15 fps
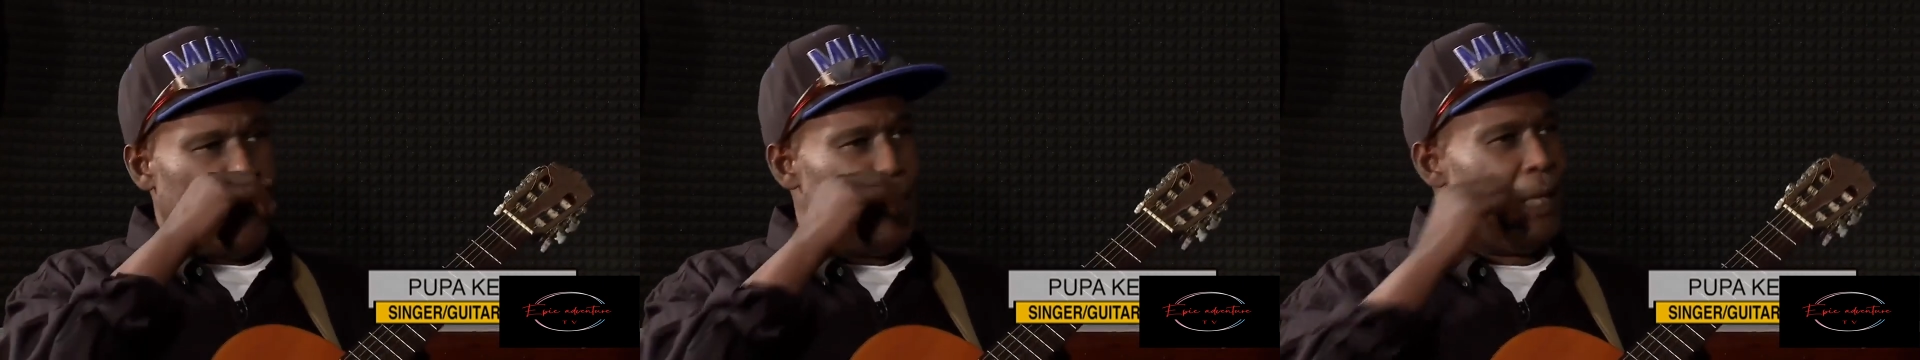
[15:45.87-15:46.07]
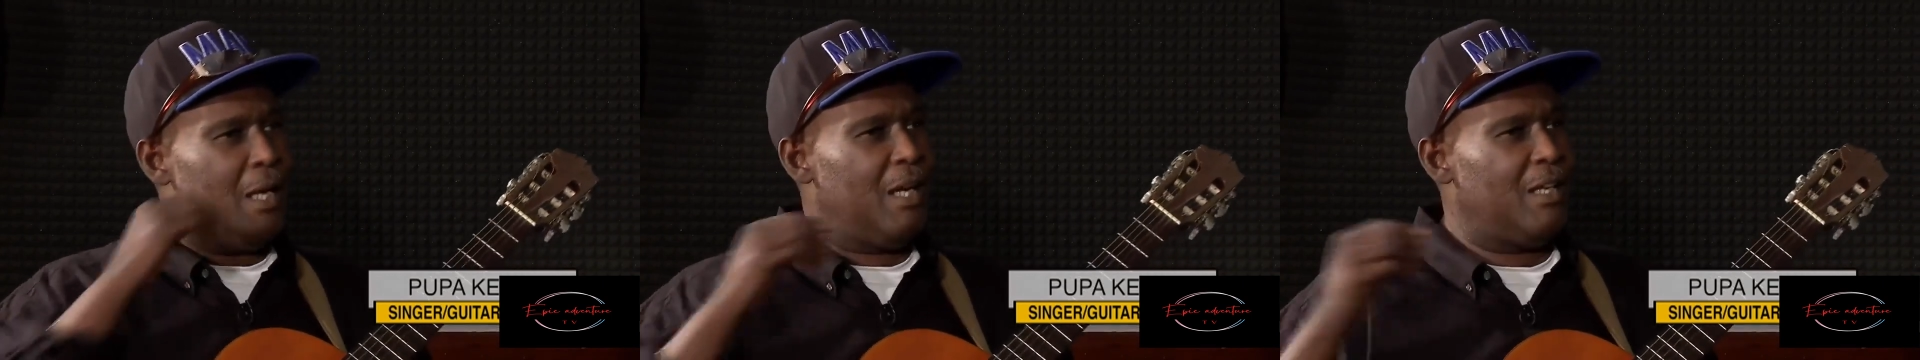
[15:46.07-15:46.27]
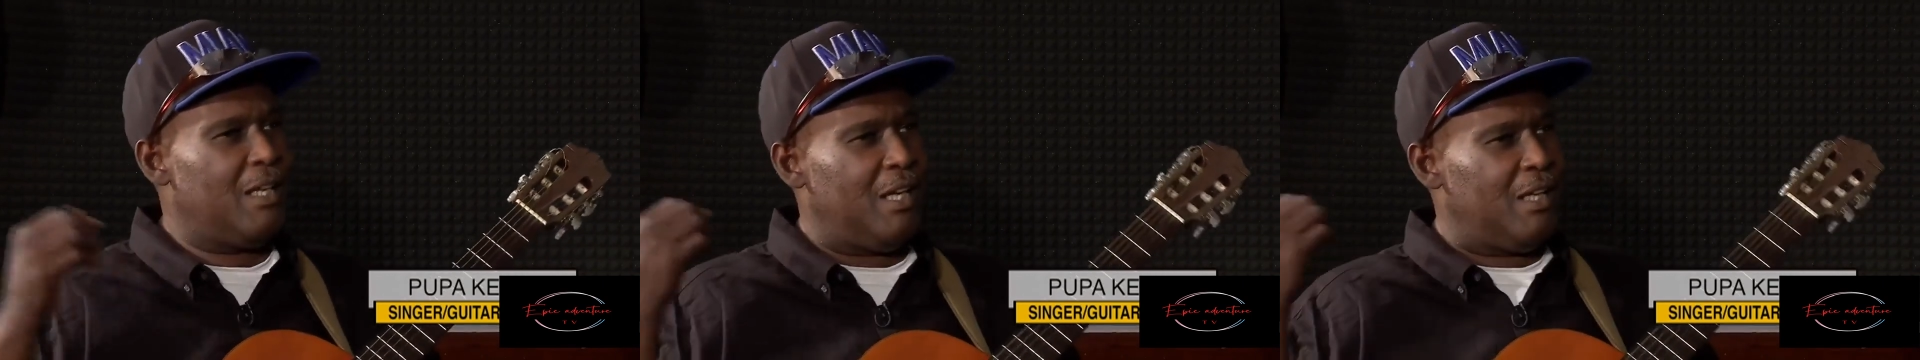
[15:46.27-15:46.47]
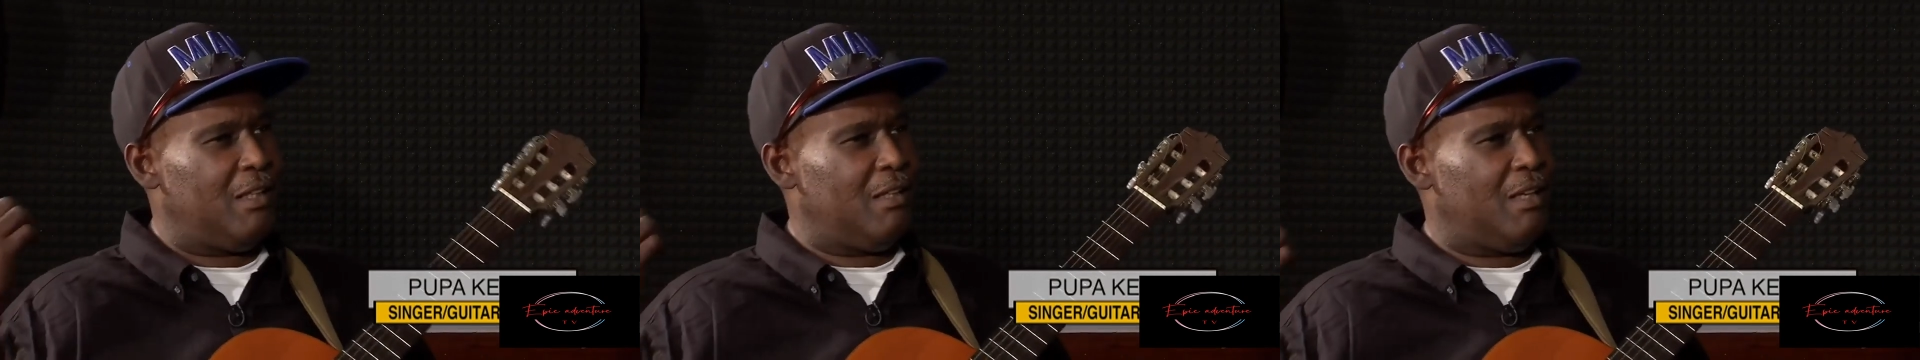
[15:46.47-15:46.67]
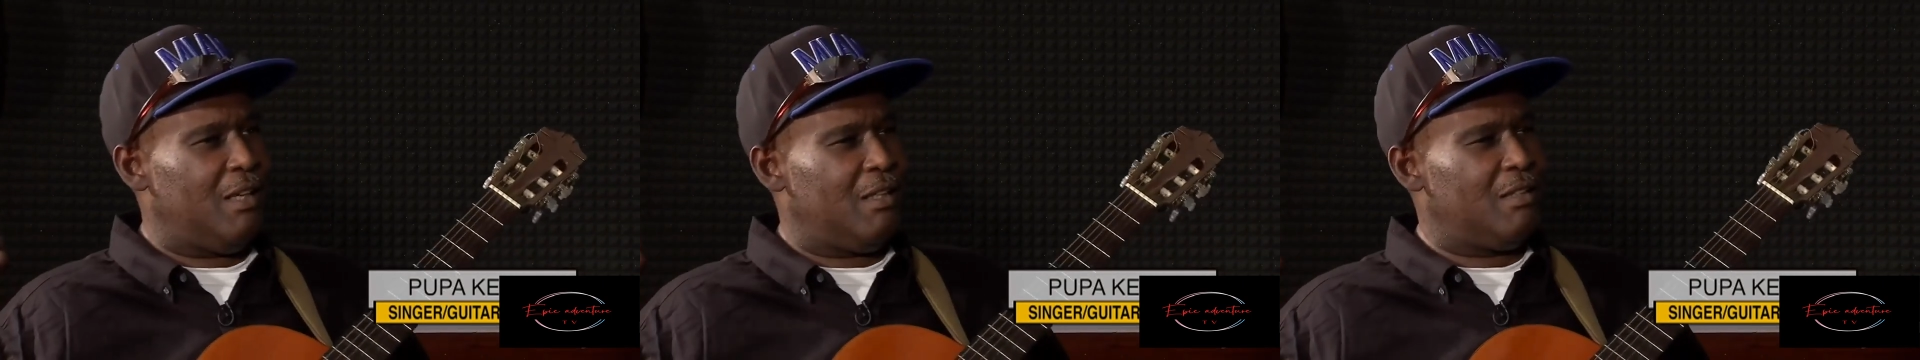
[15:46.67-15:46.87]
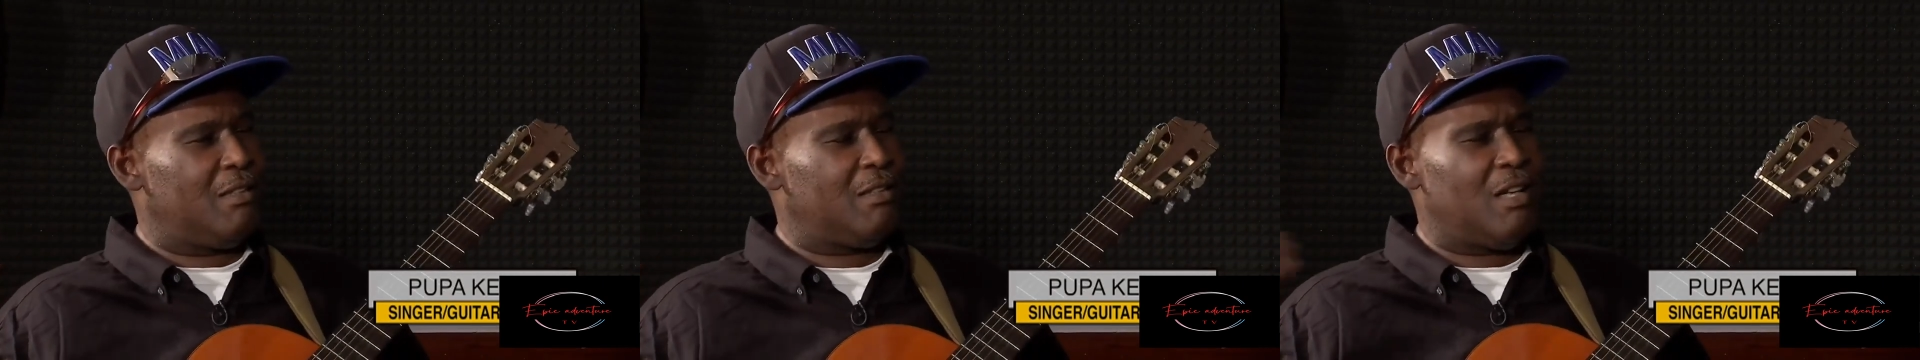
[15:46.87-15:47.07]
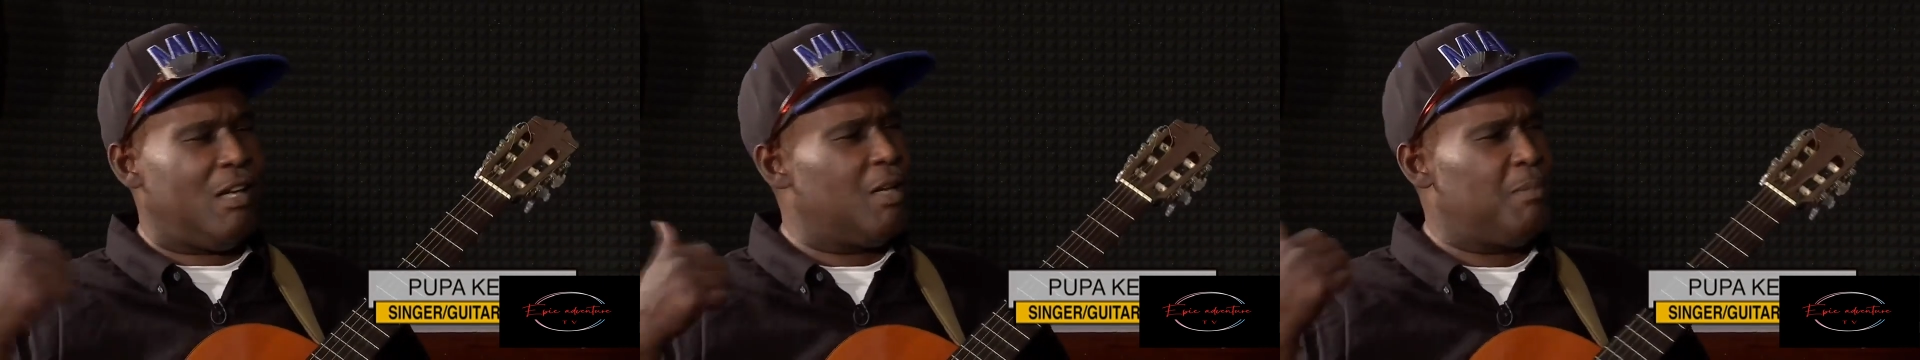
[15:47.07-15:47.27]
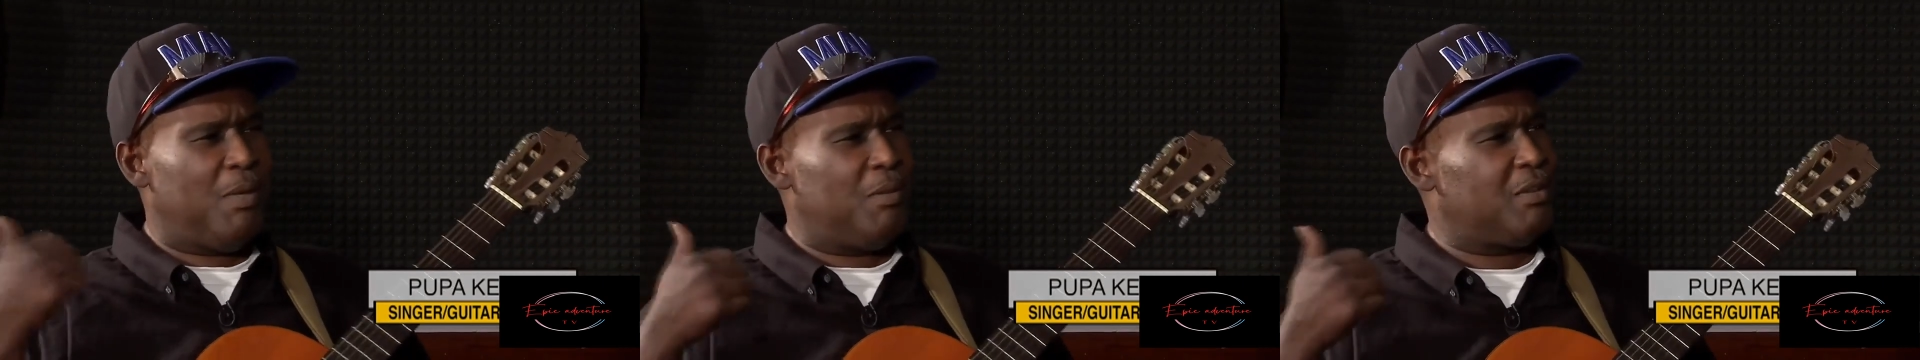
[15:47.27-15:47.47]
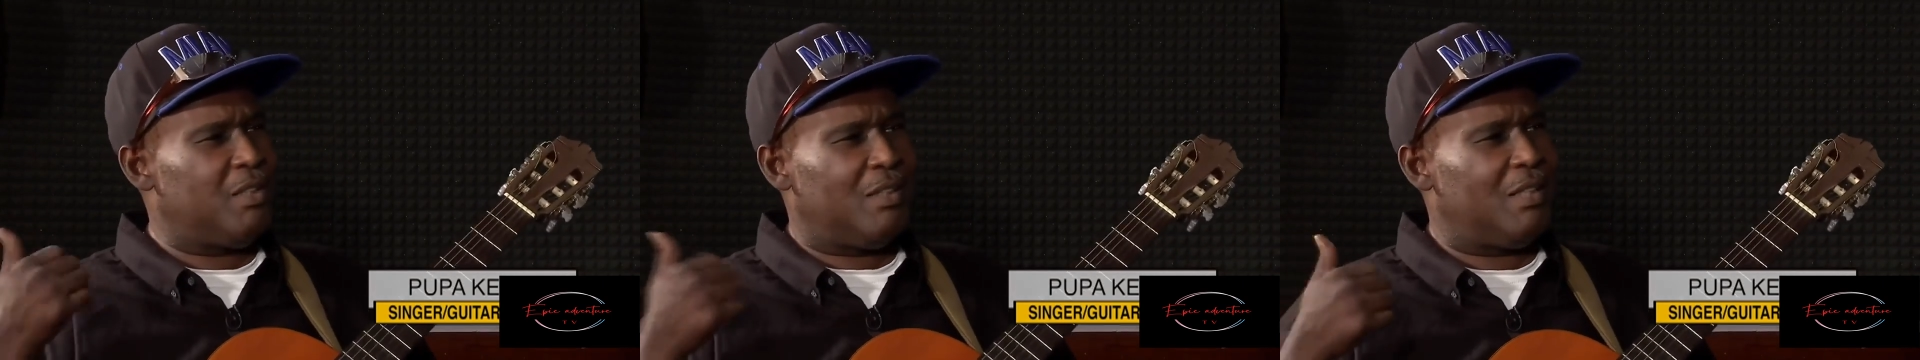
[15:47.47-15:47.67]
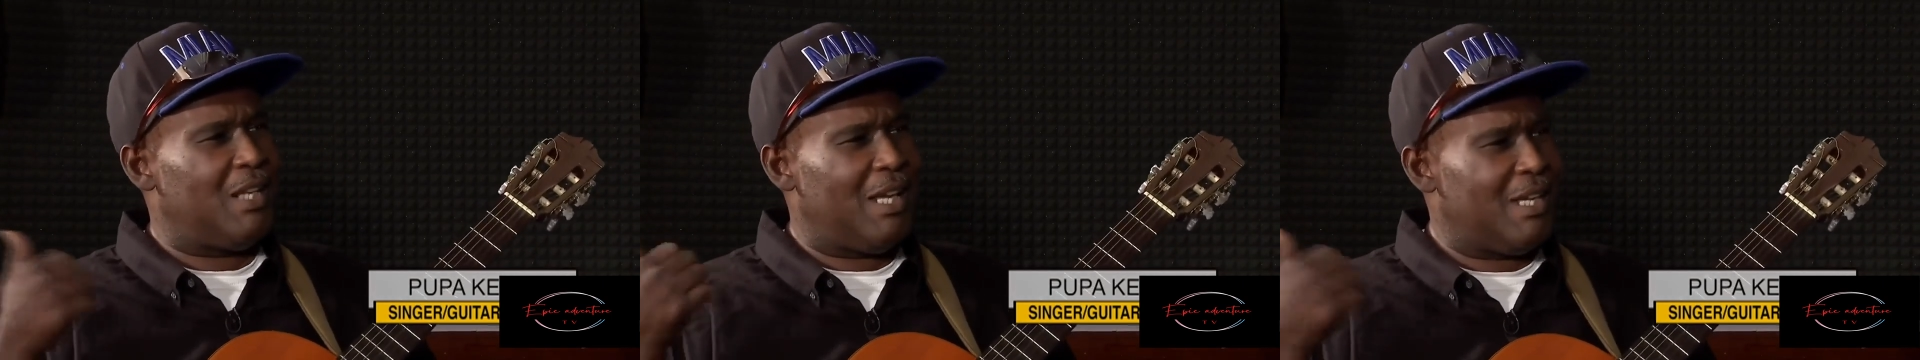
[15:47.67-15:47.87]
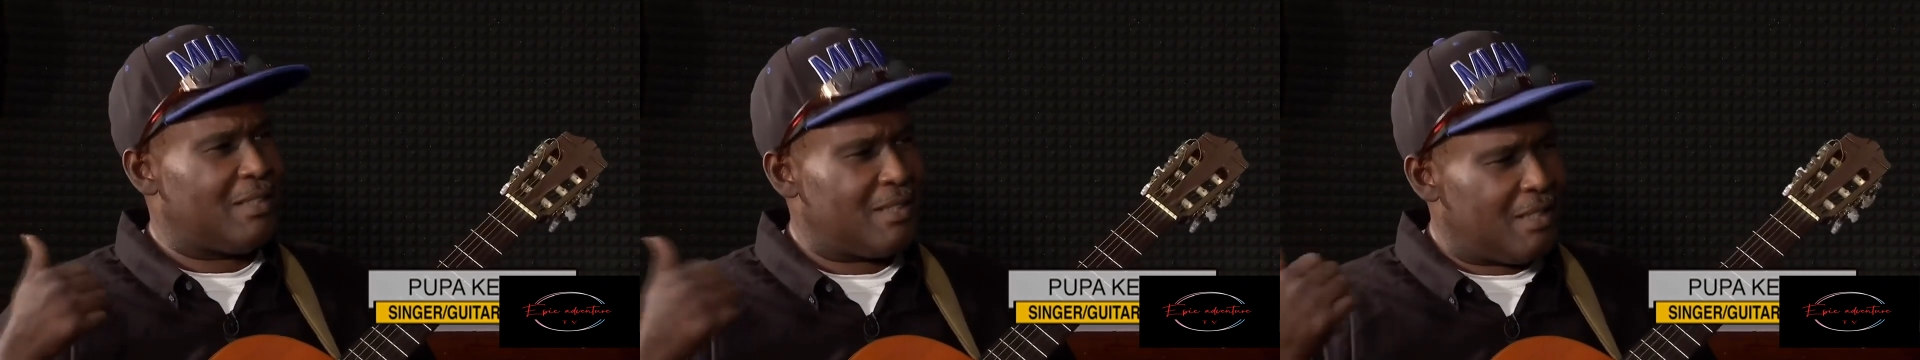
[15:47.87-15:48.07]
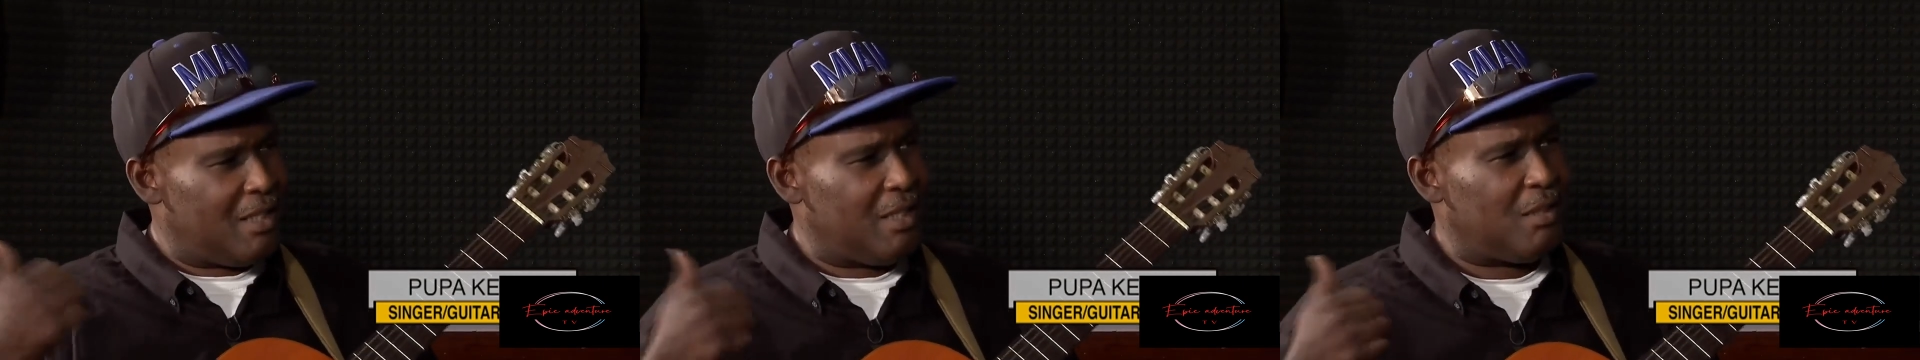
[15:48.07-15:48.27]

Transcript: I thought about it last